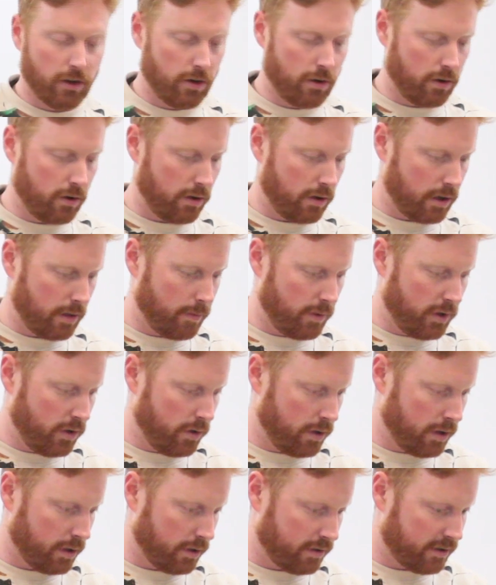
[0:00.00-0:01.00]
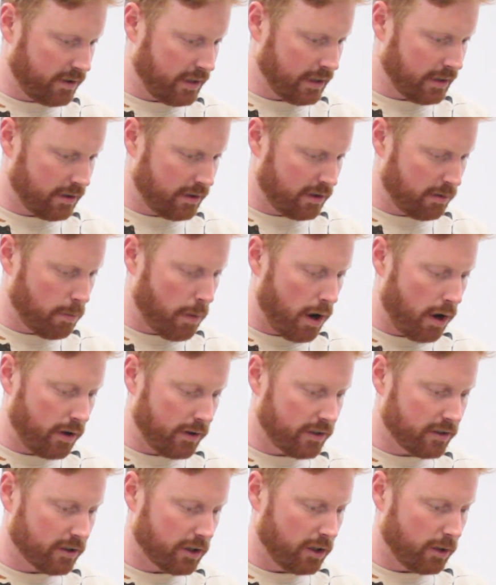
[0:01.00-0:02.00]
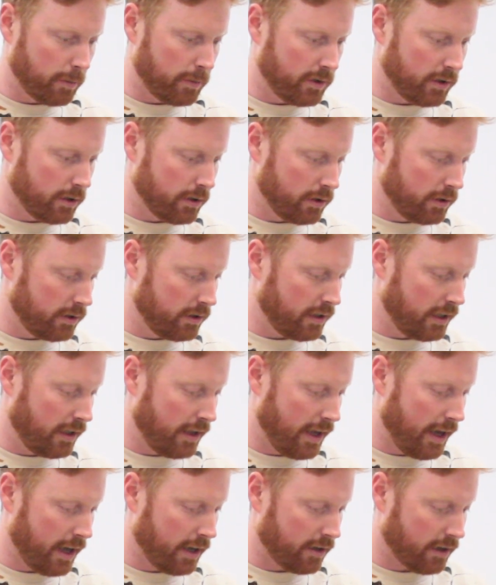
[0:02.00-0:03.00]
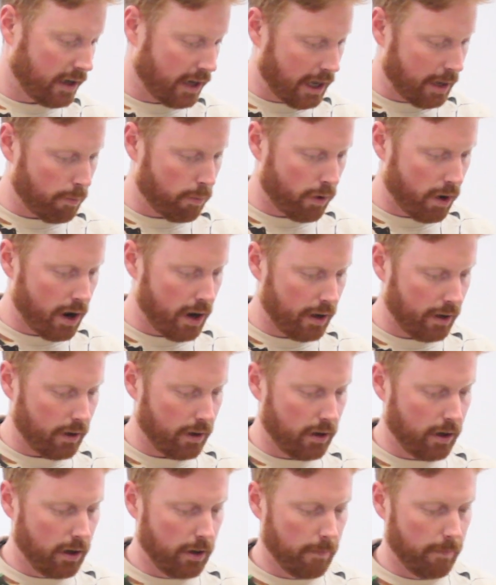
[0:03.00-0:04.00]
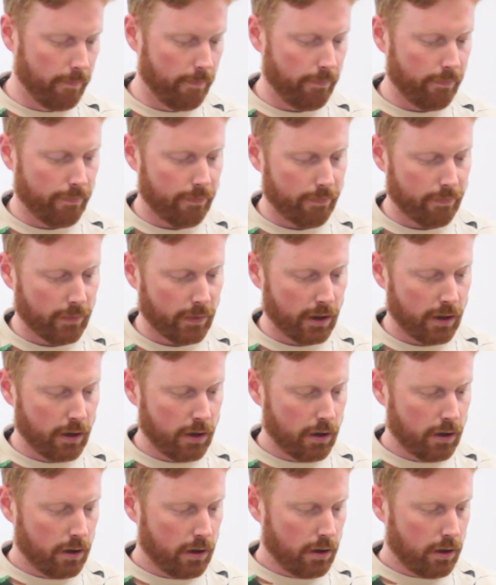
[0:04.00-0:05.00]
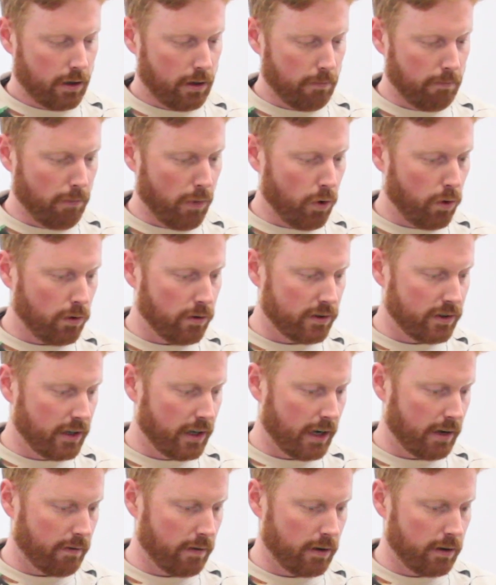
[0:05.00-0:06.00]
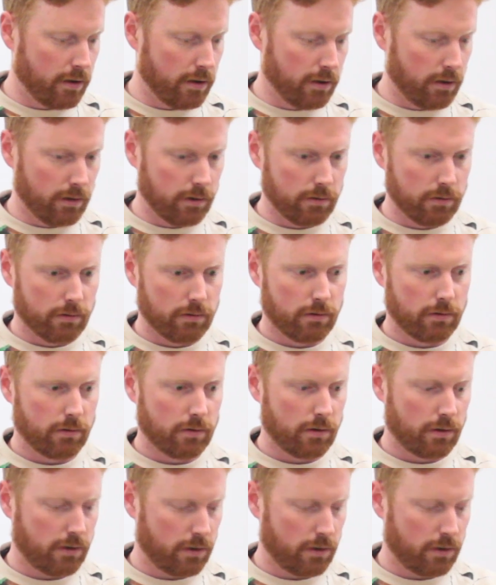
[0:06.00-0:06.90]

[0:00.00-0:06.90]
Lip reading: So I'm doing 6 small sculptures, and I brought molds and everything.